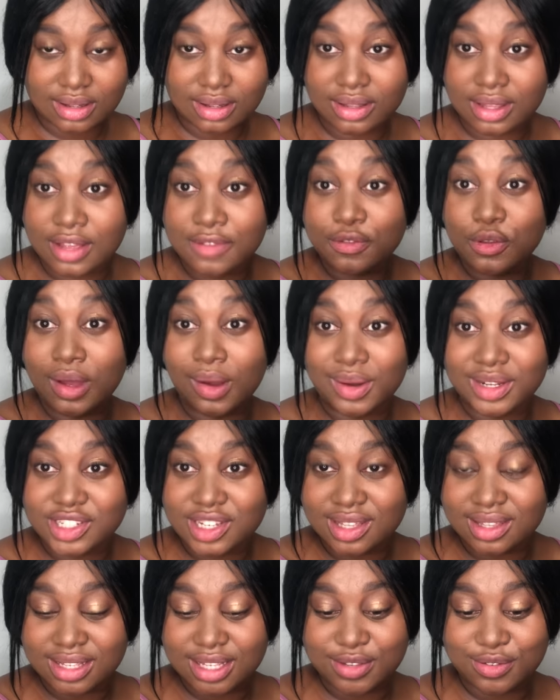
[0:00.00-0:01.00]
if you are
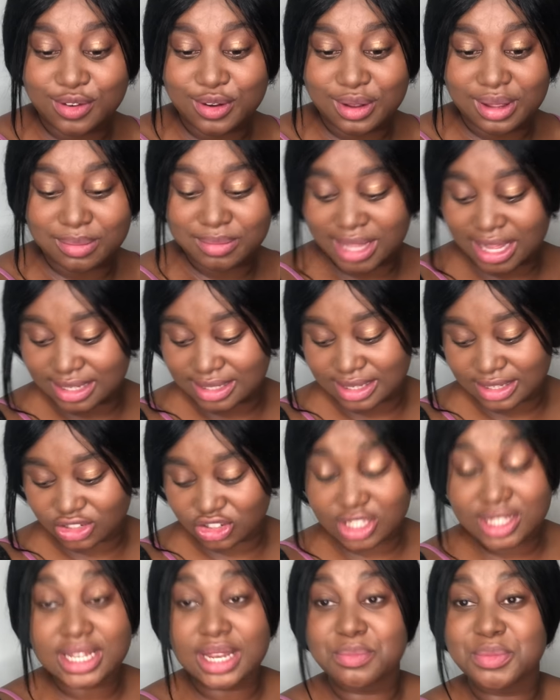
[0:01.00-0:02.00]
watching this video, that's it.
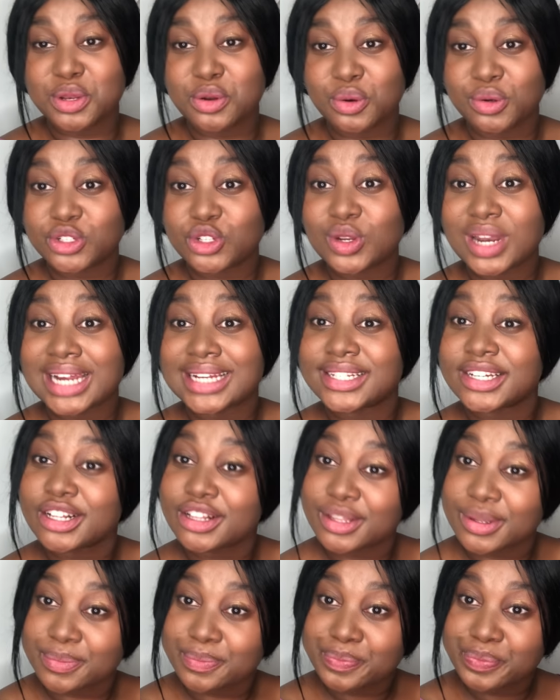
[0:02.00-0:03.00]
Just let me know, should I tell
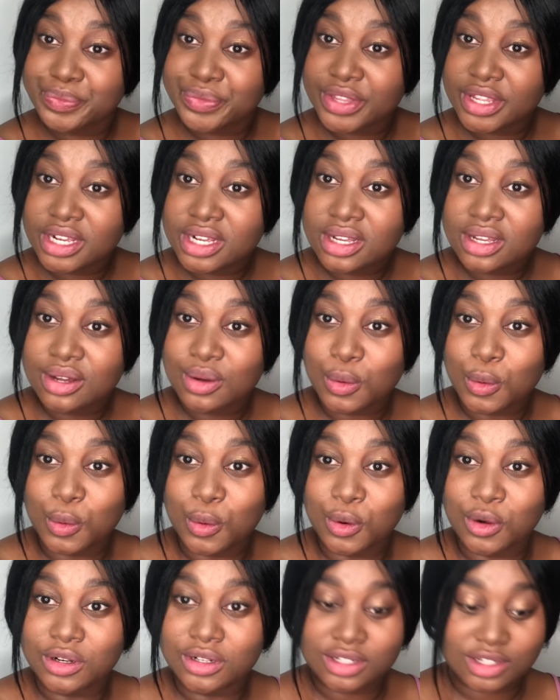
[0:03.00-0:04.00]
them
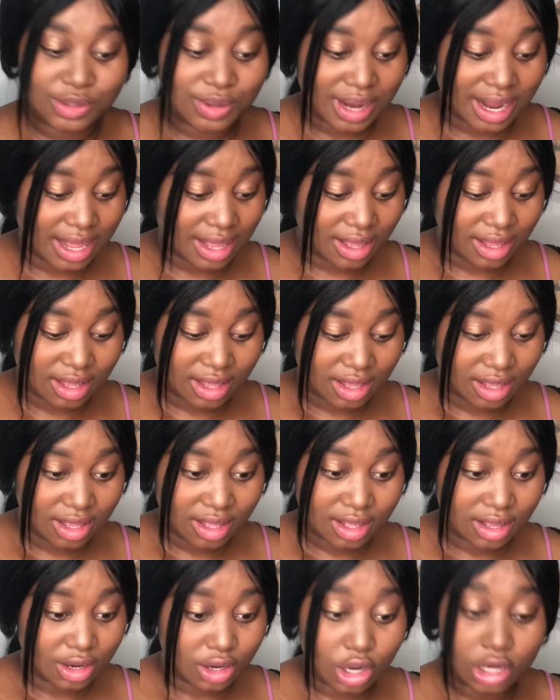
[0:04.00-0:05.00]
or should I
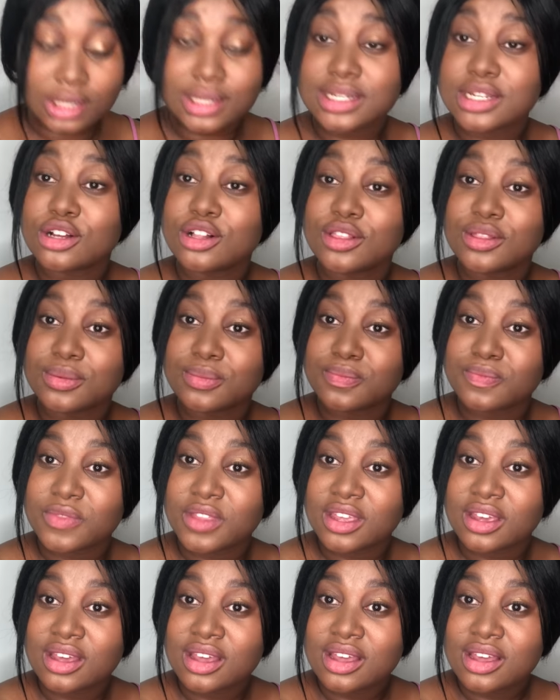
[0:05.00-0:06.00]
not tell them?
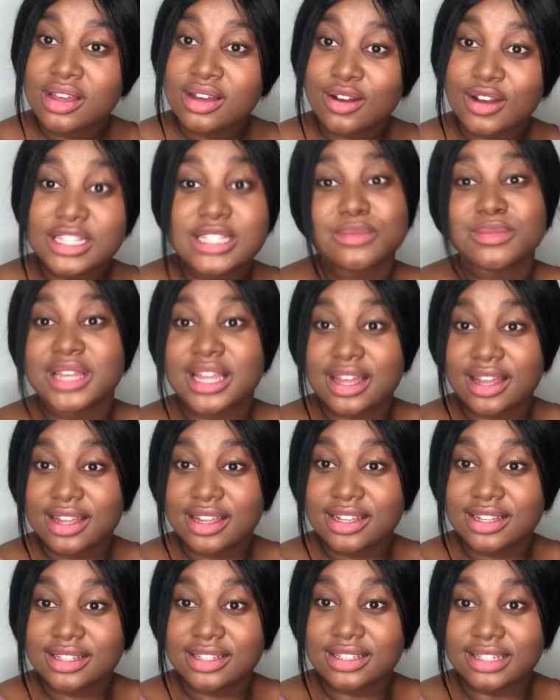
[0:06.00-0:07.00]
Because I'm not
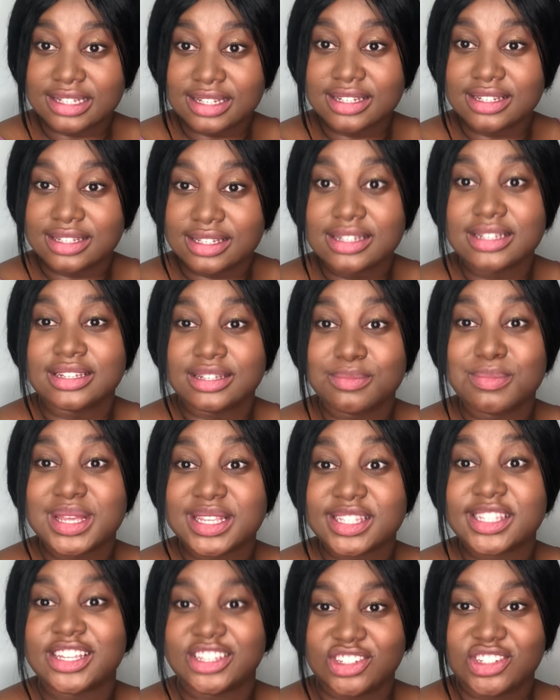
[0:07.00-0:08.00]
the
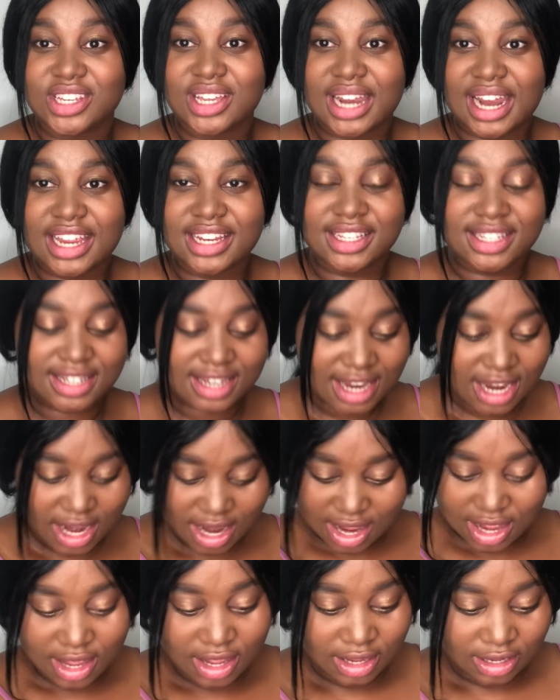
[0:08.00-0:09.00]
messenger, right?
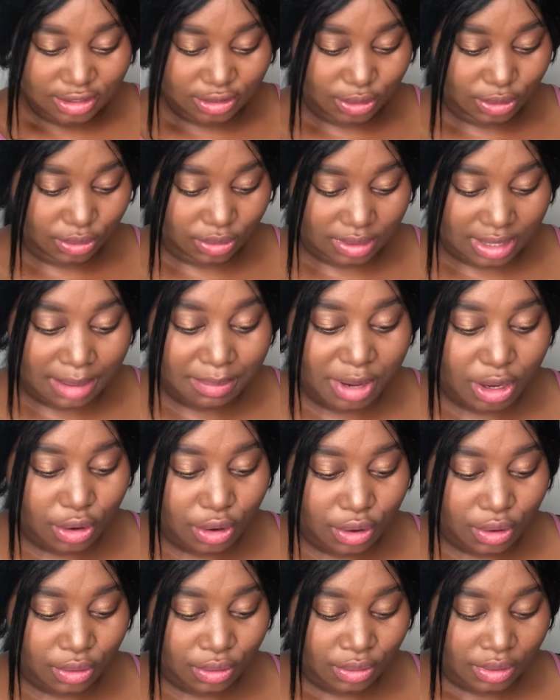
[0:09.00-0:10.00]
So let me
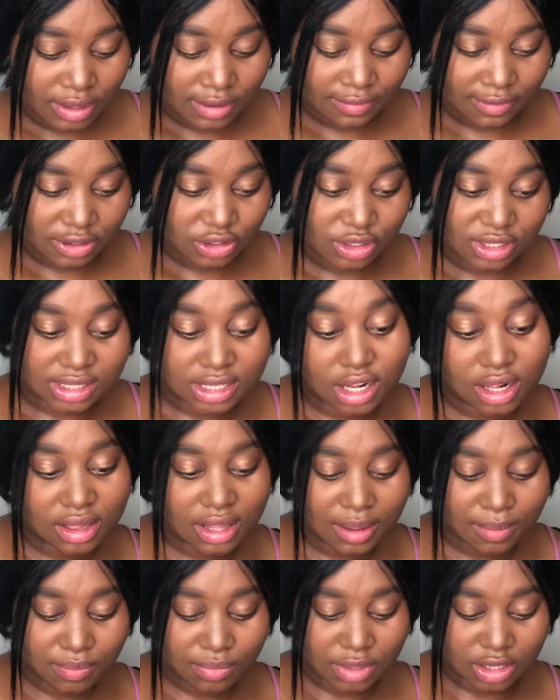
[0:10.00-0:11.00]
know if I should tell
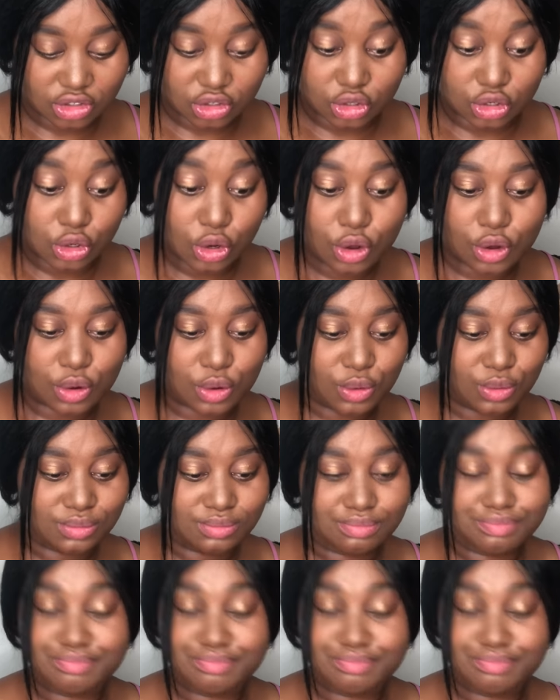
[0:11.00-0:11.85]
them, they should know,